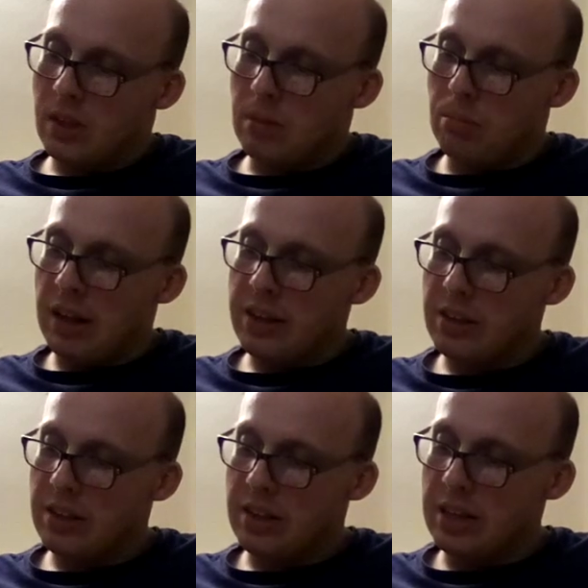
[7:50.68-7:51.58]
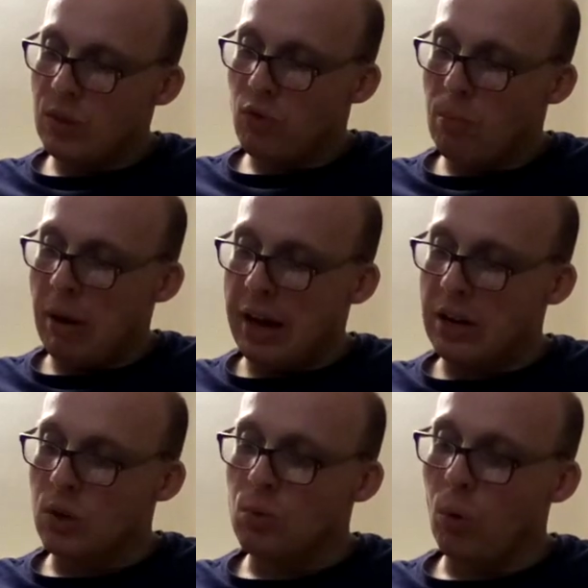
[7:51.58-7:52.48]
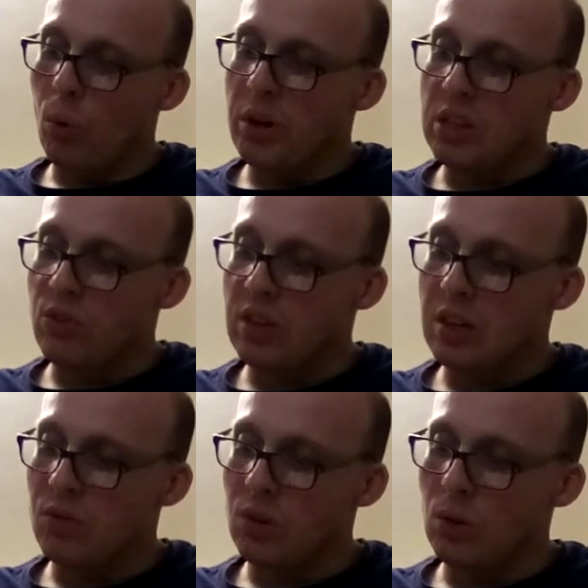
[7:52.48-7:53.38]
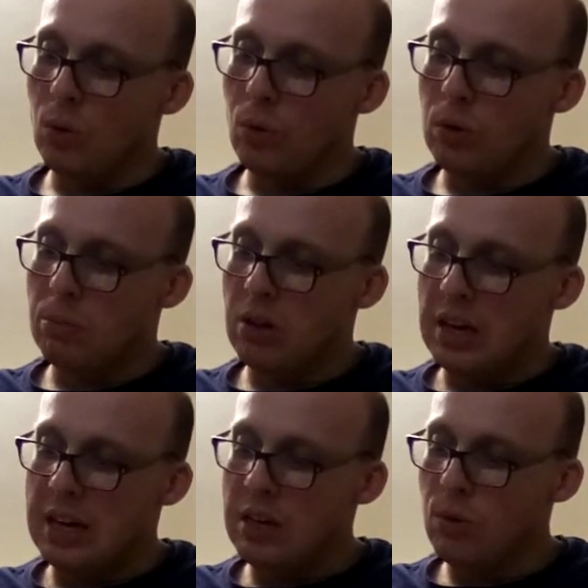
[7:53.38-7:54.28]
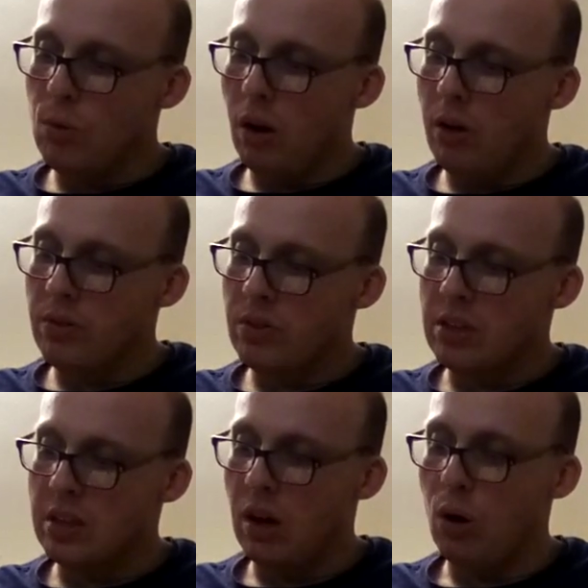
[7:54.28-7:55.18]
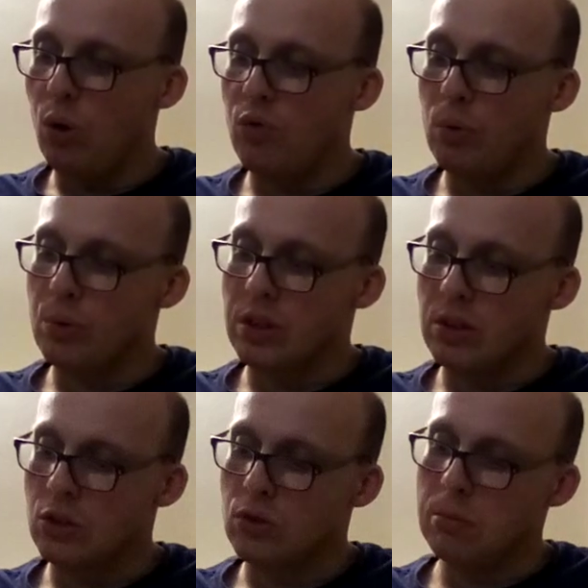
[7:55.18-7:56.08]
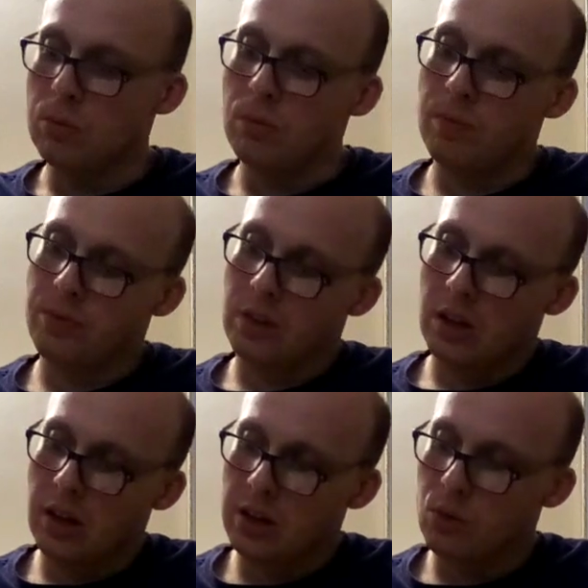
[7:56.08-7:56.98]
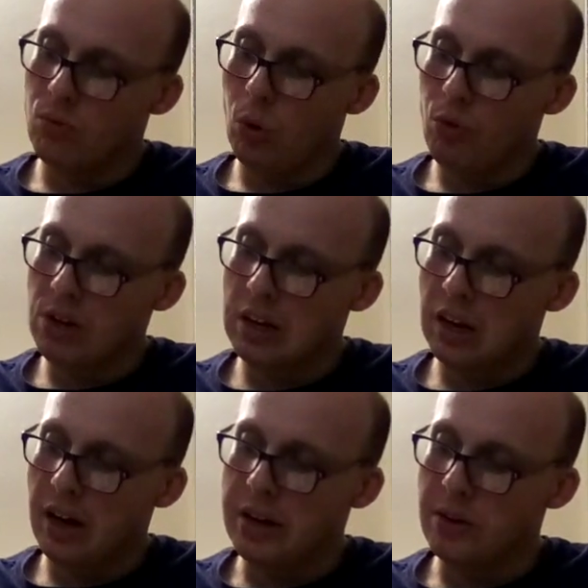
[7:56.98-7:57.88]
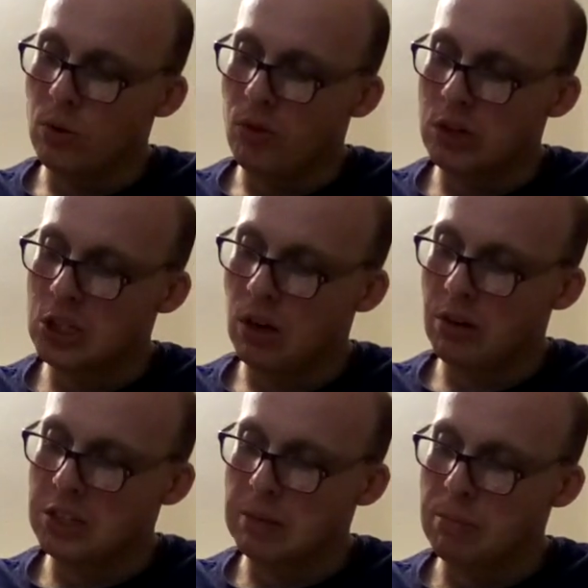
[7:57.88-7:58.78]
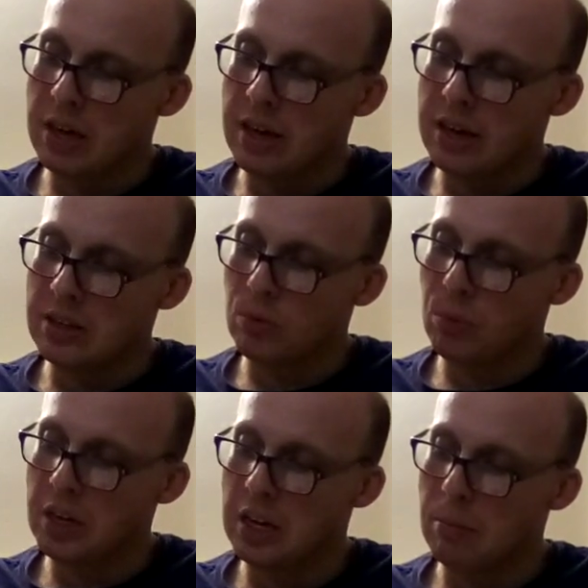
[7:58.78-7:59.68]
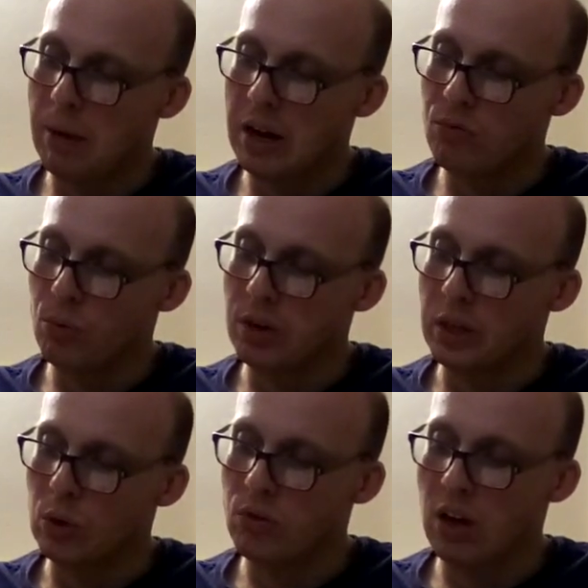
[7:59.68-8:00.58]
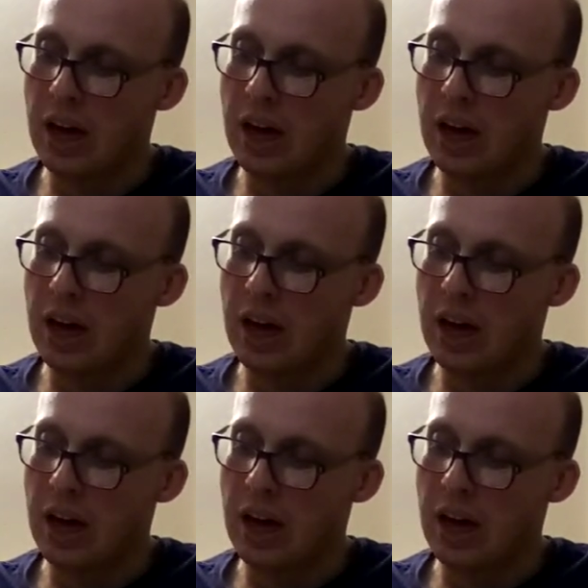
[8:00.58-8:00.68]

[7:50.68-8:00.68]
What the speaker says: Blessed is the man who always fears the Lord, but he who hardens his heart falls into trouble. And like a roaring lion or a charging bear is a wicked man ruling over a